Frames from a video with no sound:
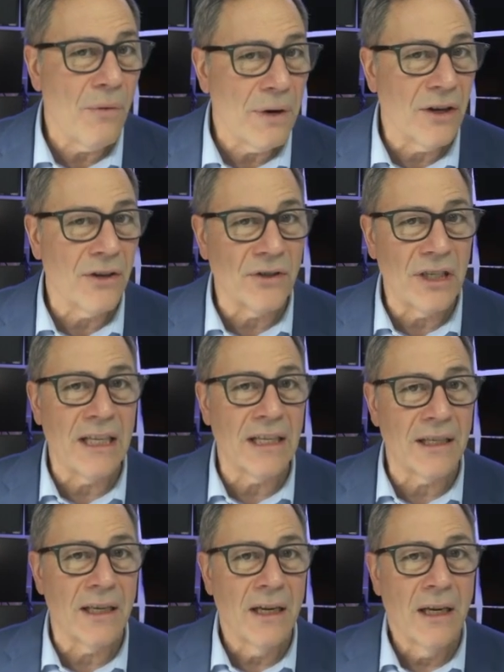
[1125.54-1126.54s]
we could see
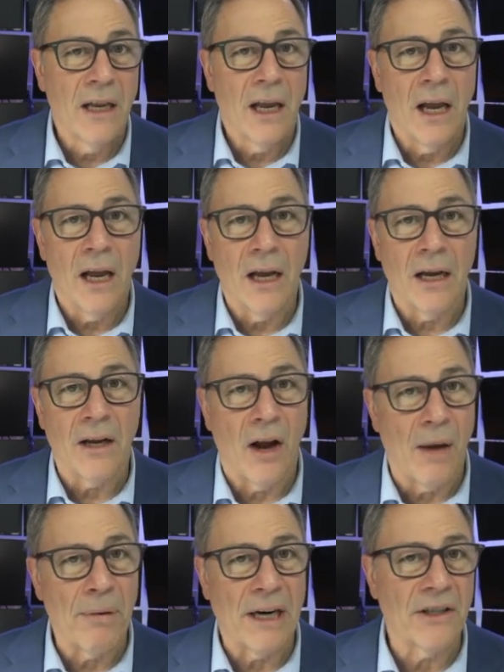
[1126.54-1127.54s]
this
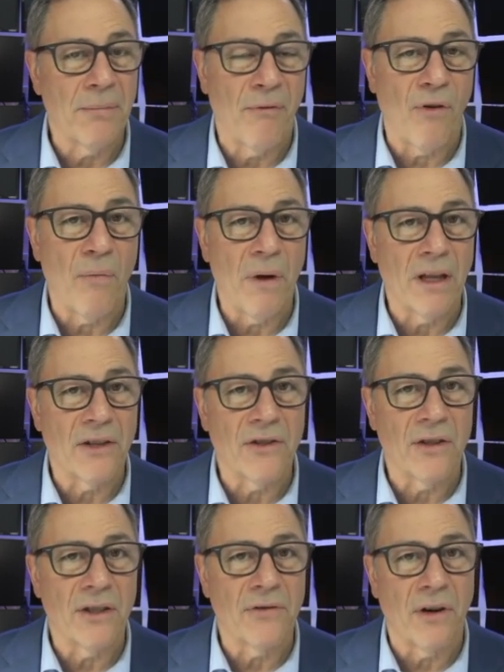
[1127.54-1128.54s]
copper actually perform well in
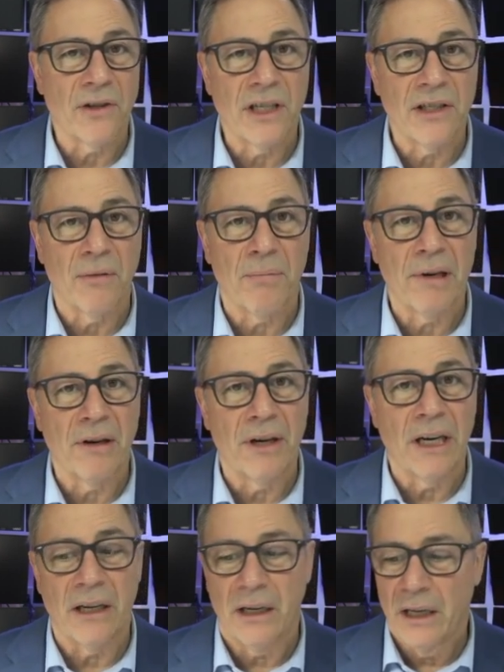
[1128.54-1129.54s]
a strong seasonal
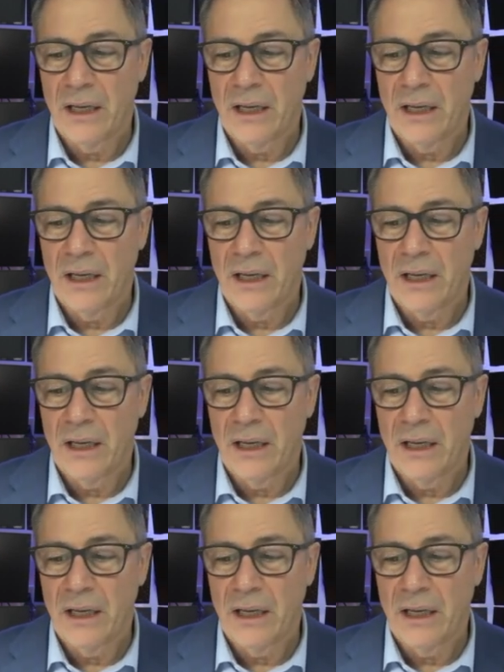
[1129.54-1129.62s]
period,